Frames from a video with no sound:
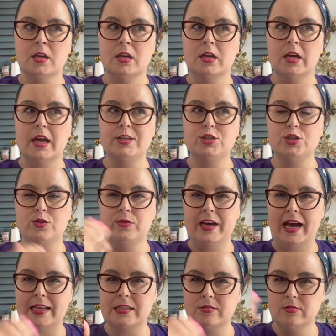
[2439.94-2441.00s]
and do
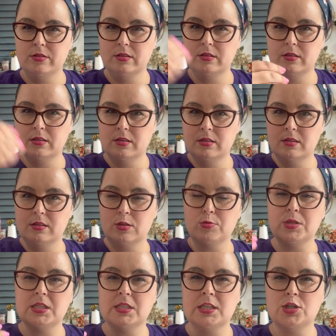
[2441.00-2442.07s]
that,
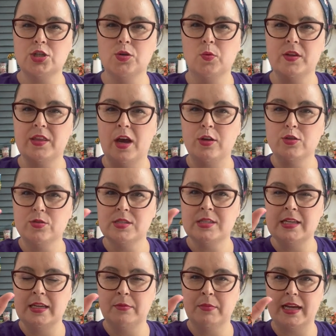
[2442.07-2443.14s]
those stitches without you
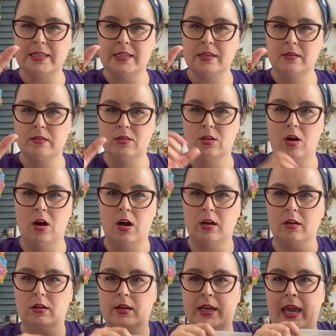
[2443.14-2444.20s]
seeing my
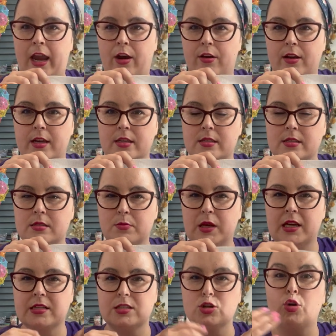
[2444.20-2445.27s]
long carries
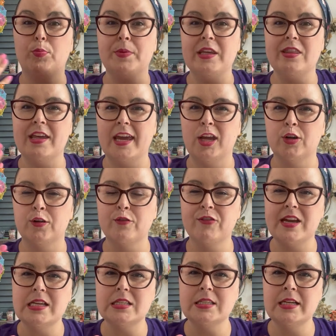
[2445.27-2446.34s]
because there'll be the
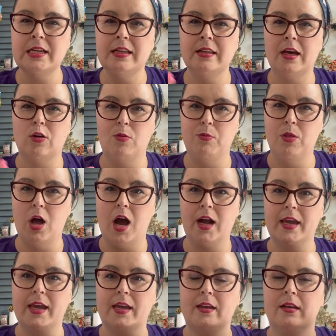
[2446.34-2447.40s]
interfacing that'll
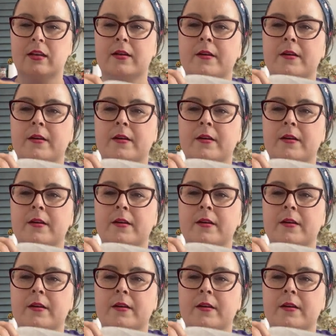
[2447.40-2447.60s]
block it.